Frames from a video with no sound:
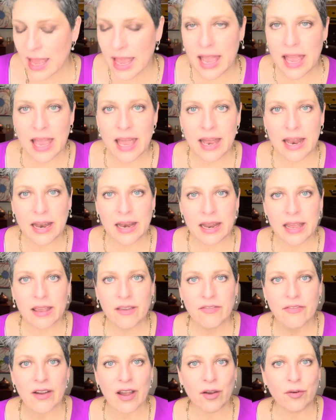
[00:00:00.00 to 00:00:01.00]
And
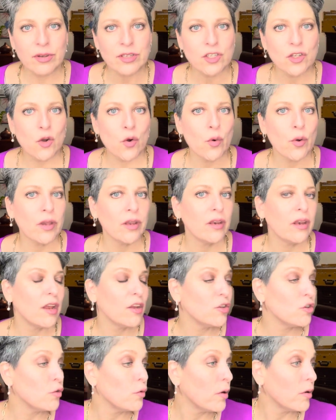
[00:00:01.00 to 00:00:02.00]
if I was going
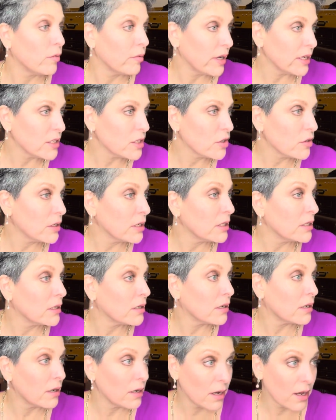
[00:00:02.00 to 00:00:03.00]
to a restaurant
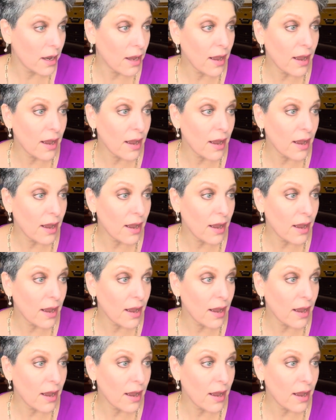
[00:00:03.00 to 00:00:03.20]
dinner,